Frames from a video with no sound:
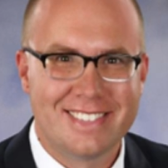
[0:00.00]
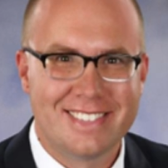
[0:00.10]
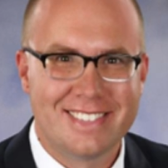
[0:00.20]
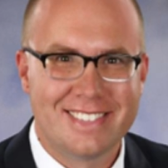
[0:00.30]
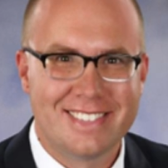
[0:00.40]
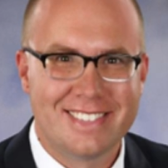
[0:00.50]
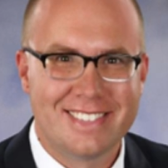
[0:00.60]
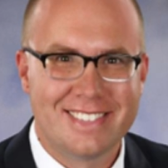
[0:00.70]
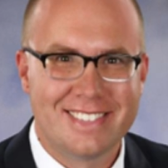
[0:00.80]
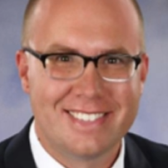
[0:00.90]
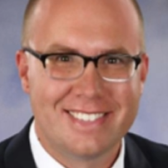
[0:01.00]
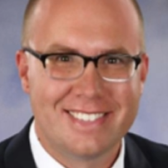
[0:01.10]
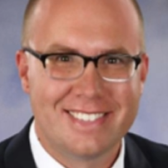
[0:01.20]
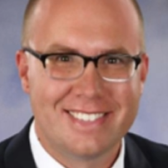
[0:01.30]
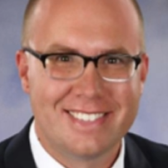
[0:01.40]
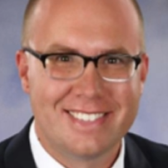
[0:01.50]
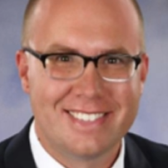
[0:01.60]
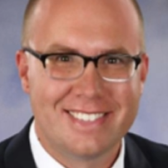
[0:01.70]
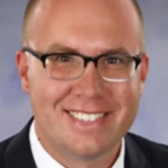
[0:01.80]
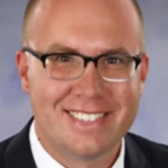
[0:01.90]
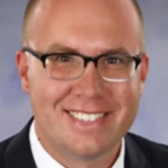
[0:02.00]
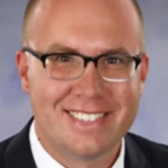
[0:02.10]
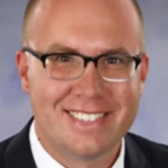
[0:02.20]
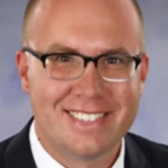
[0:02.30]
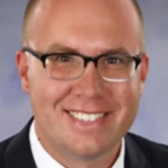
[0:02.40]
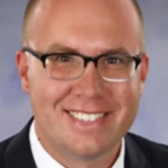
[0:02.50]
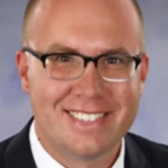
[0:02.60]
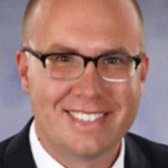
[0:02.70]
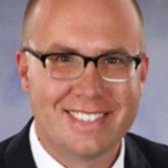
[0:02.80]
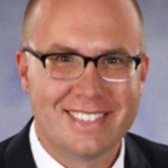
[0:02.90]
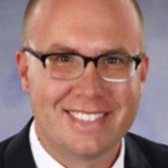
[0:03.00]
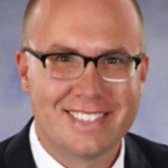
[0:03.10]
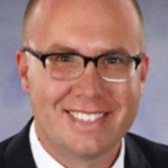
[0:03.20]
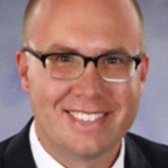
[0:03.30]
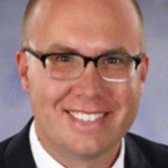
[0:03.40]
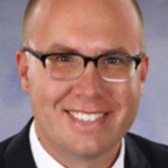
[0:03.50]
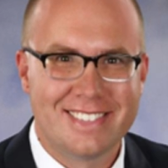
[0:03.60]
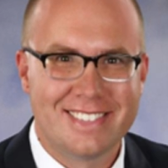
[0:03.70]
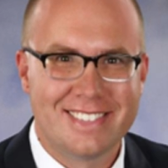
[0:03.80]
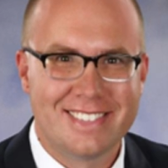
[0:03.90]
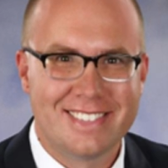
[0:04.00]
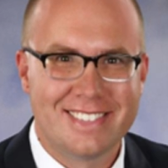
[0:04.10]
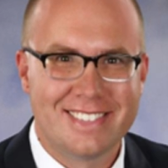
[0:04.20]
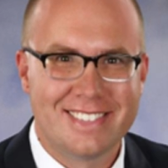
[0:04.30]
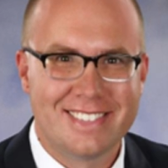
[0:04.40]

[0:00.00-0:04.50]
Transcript: The face doesn't move, so there is nothing to read.